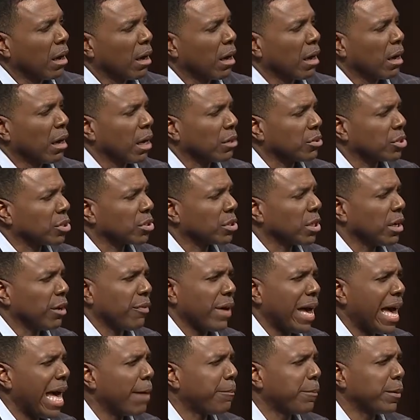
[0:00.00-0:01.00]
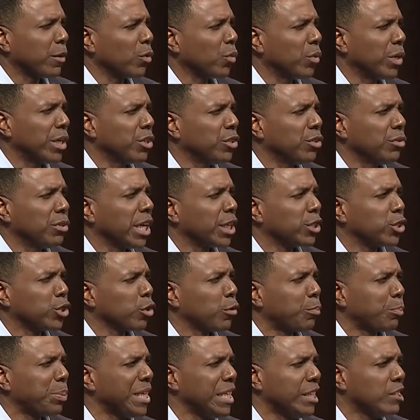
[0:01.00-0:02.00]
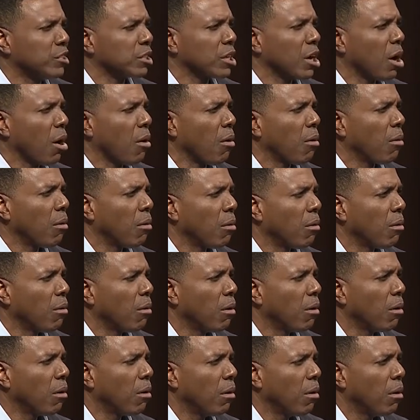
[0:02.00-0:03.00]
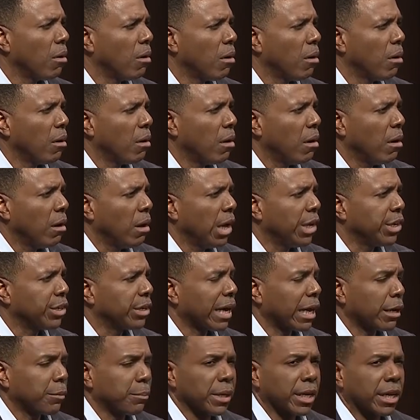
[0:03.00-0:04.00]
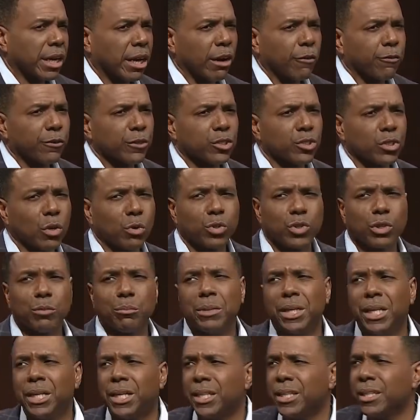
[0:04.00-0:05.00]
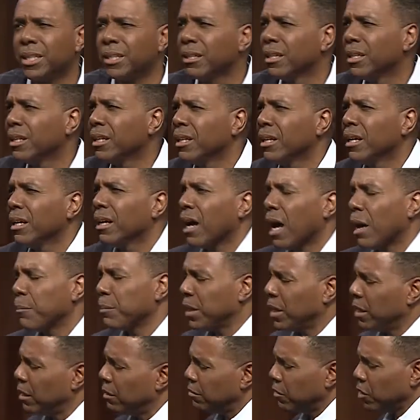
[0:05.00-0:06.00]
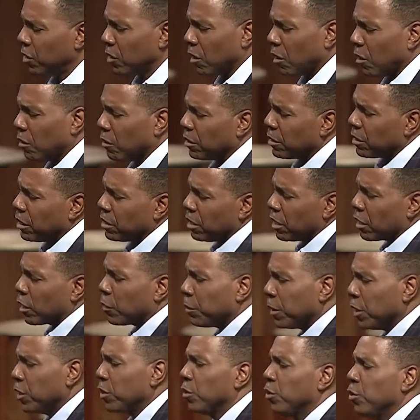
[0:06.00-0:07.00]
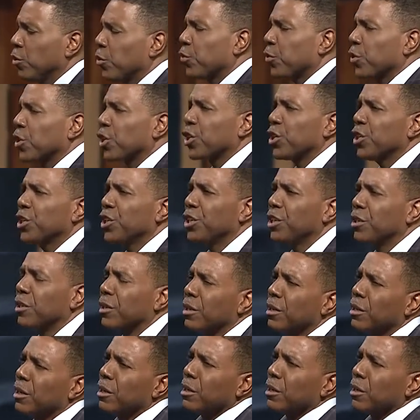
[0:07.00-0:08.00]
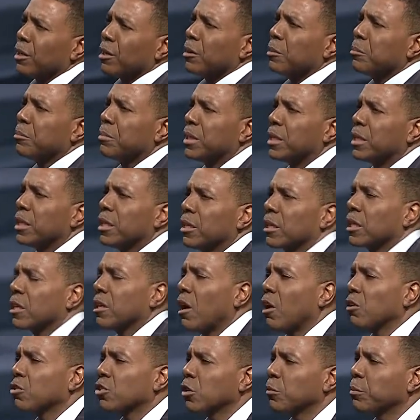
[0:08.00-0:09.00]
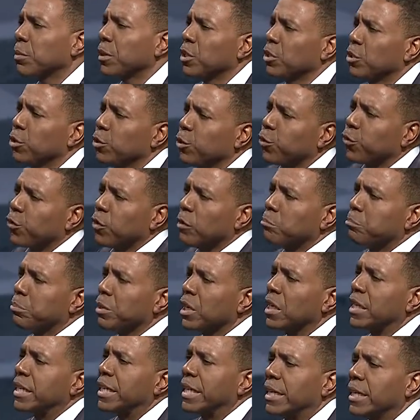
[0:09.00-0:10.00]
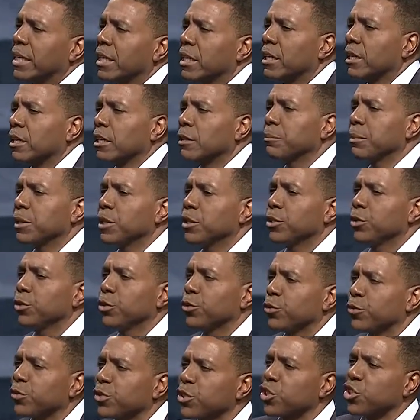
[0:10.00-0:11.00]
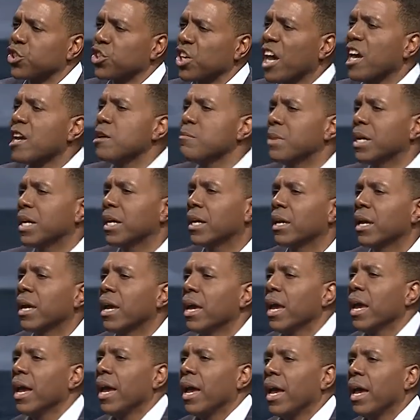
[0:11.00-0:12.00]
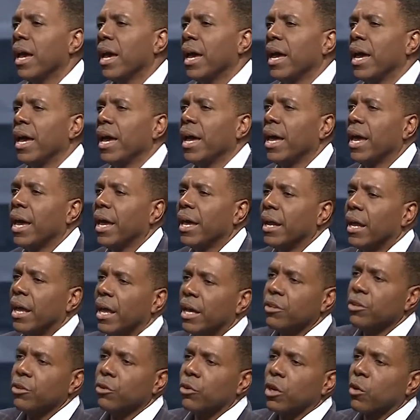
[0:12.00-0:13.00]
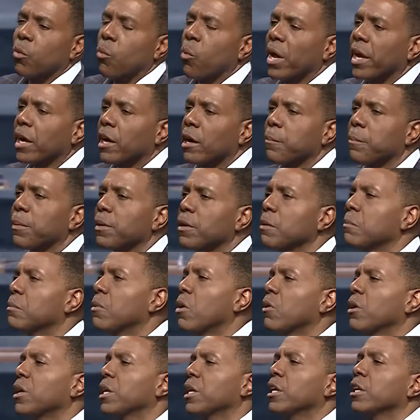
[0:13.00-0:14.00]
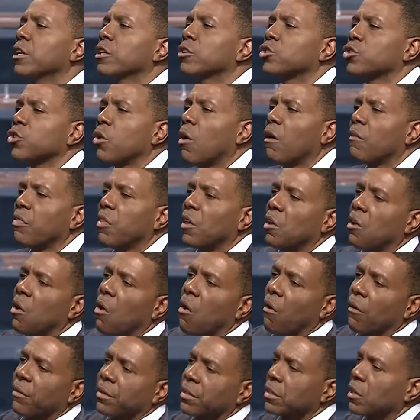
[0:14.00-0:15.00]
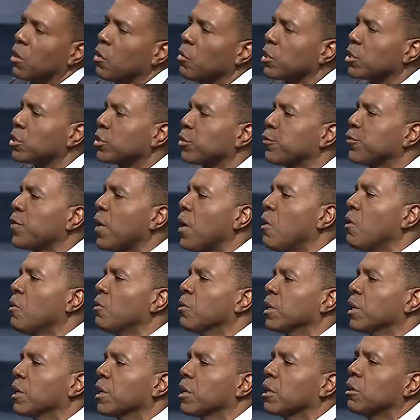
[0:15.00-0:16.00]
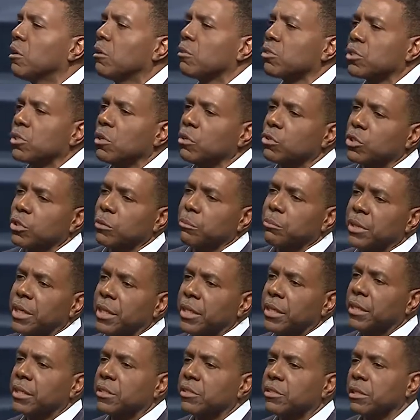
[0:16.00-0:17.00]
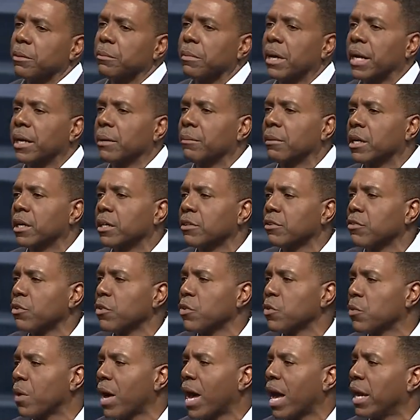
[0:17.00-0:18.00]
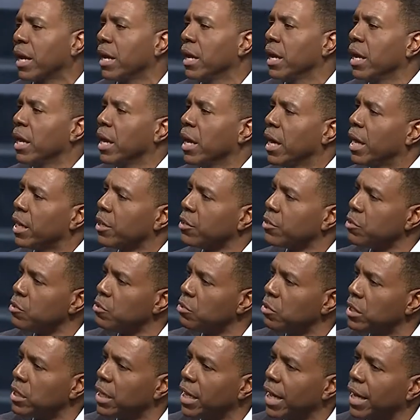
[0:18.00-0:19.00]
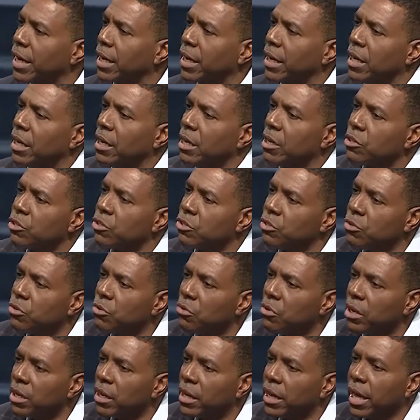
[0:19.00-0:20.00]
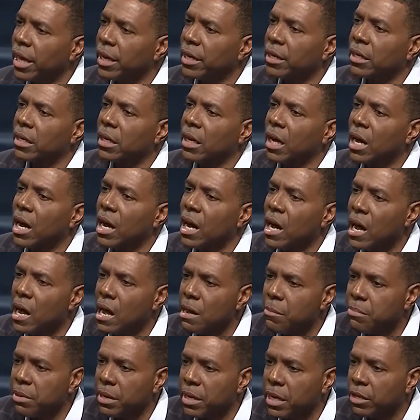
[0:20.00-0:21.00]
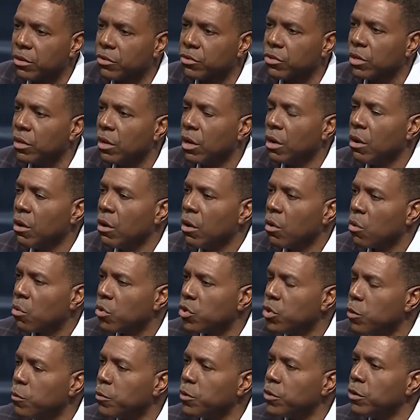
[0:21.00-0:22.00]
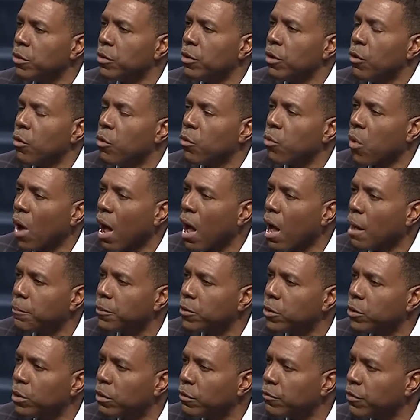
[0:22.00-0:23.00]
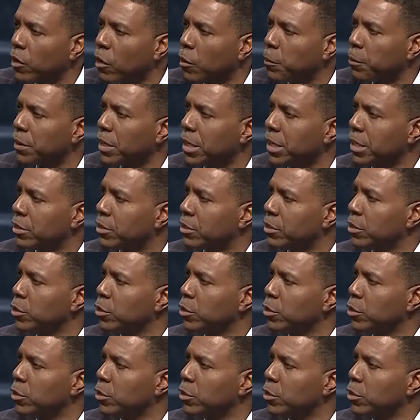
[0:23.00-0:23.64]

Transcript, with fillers: Because stuff happens when you let your peace go. And you got to be careful social media. I mean, you know, it can be used for good, but it can also be used for bullying and it can be used for shaming. And, and, and, you can wake up in the morning in the joy of the Lord and go get your phone and get on social media and somebody cussing you out. And you let, you let the comments you, rob you of your peace.